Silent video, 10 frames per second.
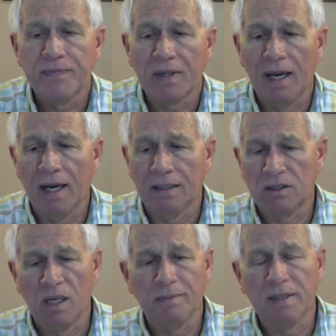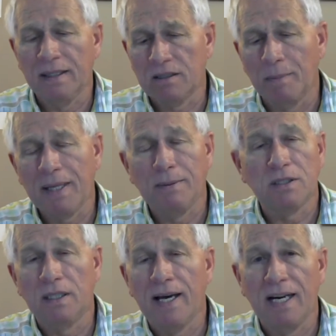And sometimes
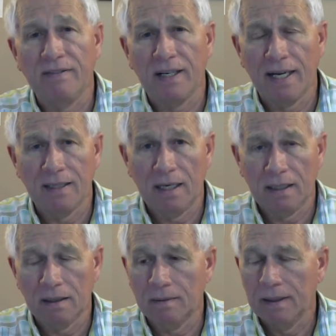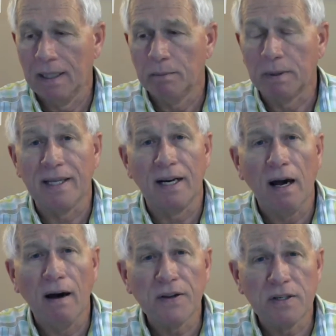they're not even identical. But then
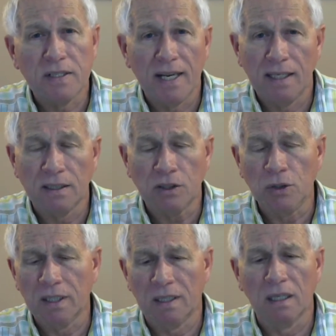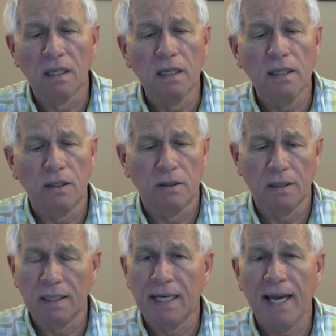other days you can
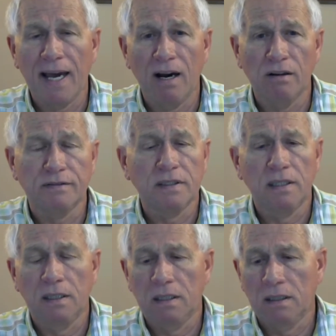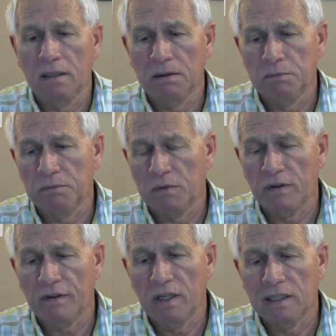literally have
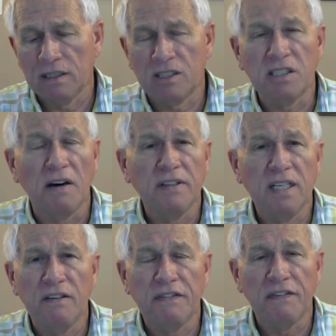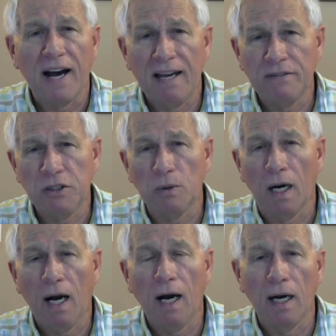75 to
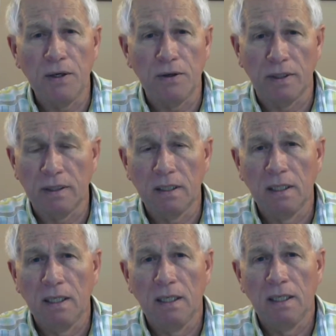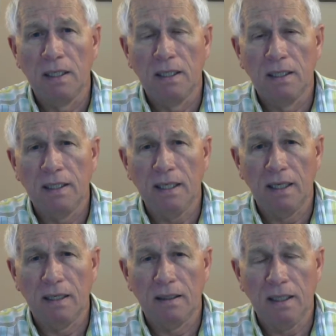100
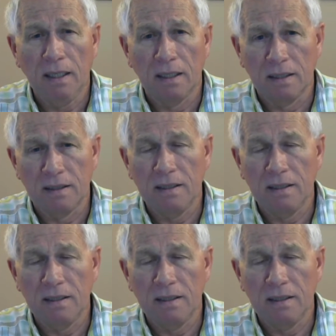in